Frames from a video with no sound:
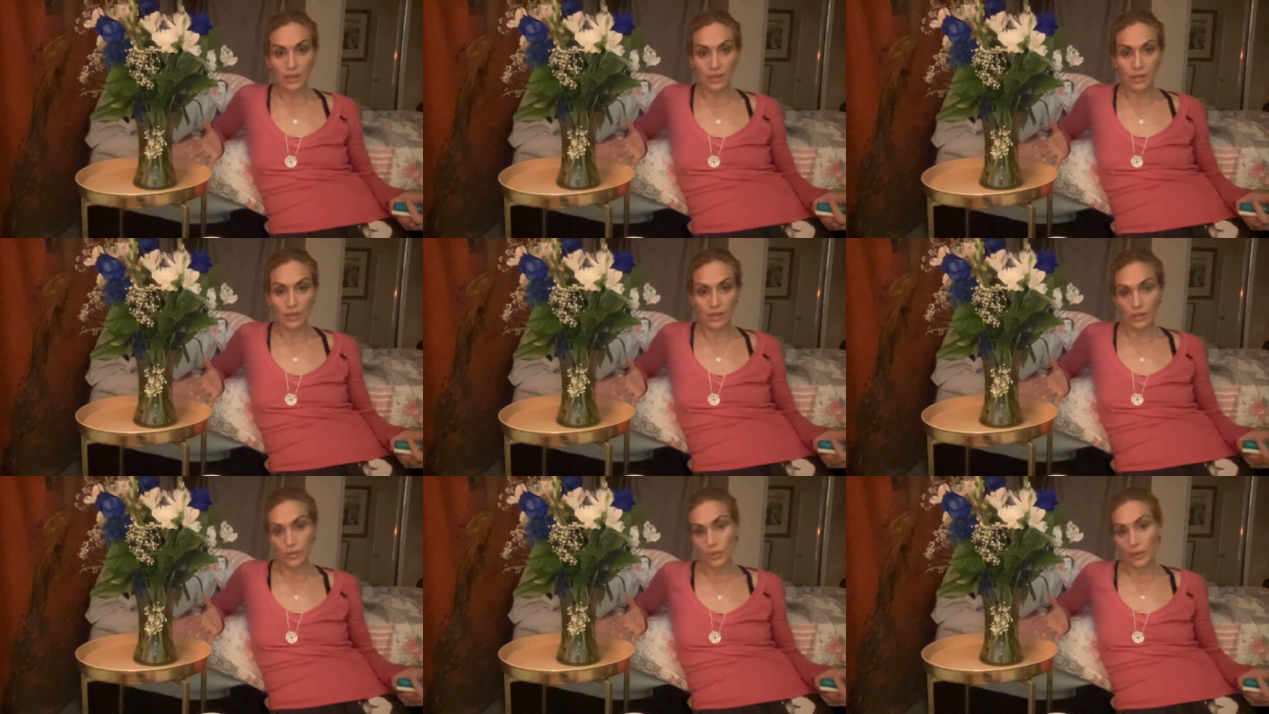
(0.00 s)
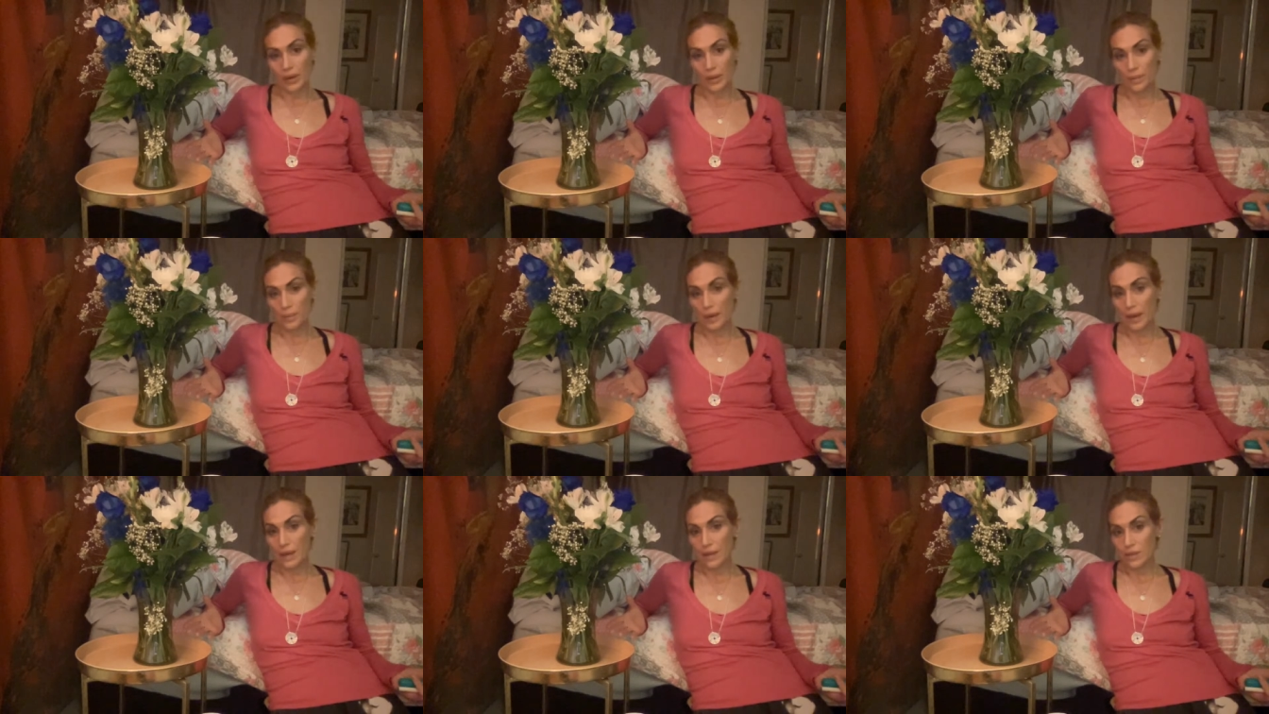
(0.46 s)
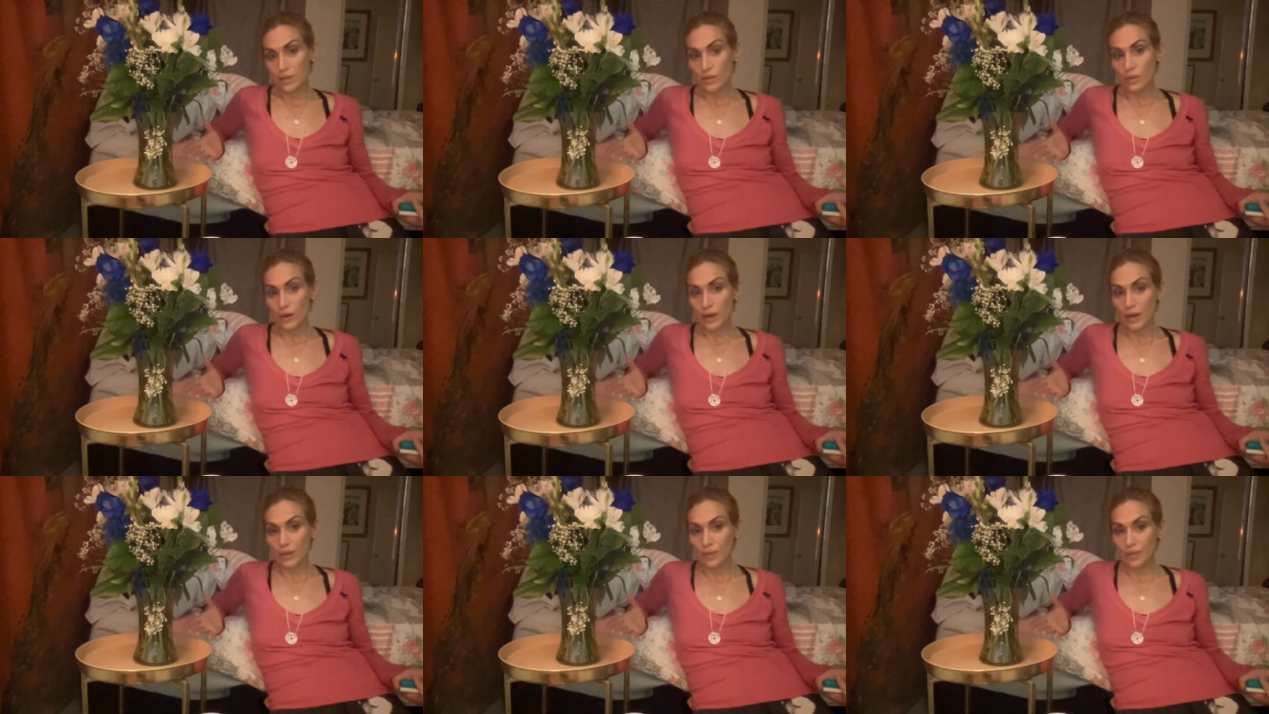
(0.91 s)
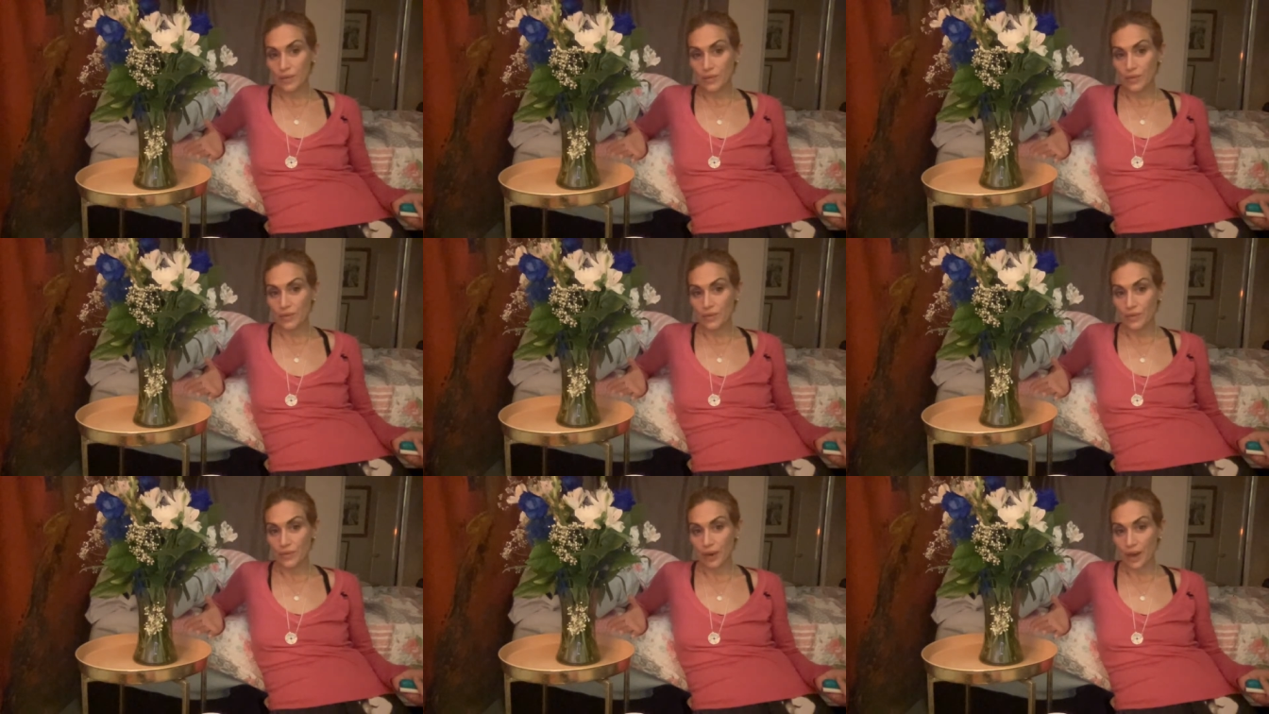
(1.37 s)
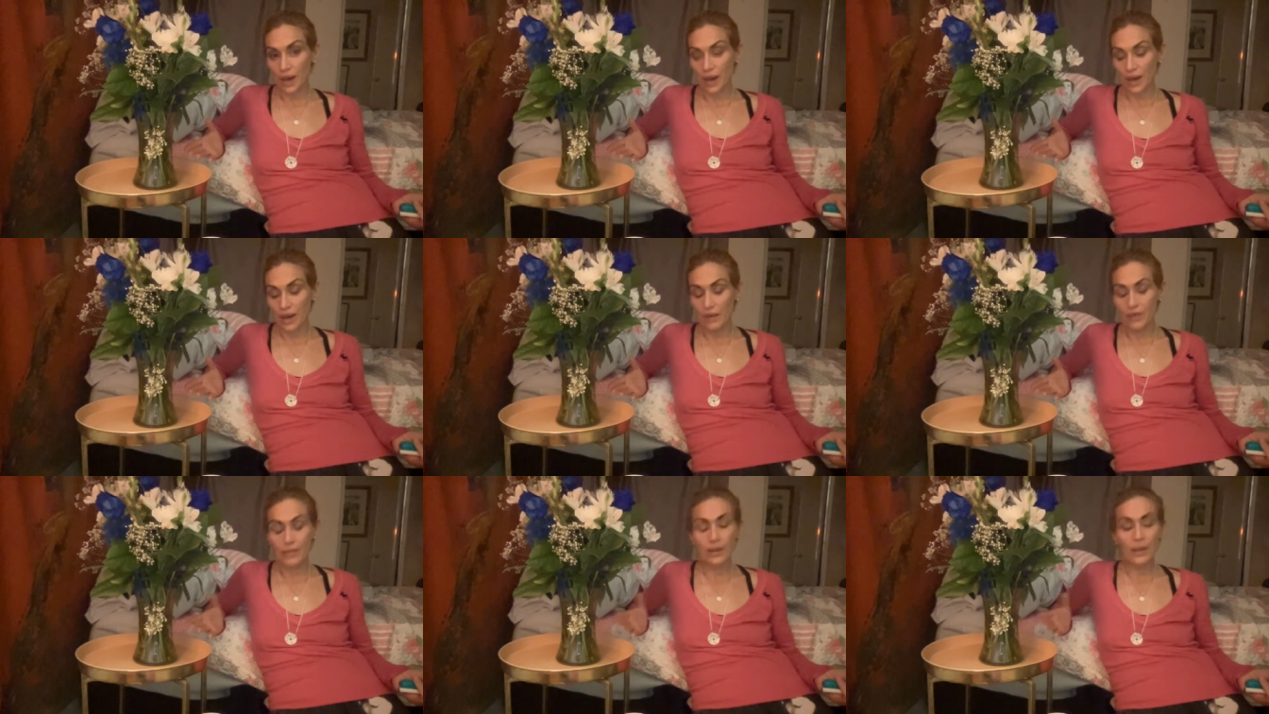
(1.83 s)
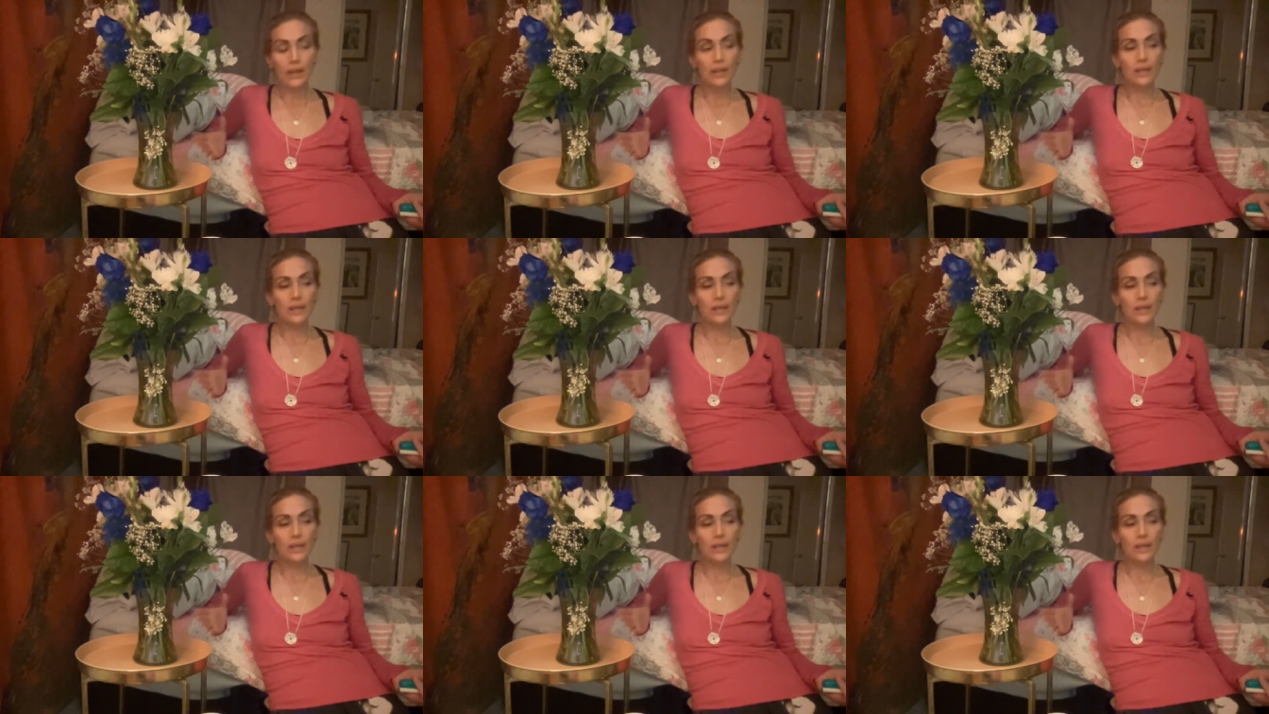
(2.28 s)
till when he passed away at 55,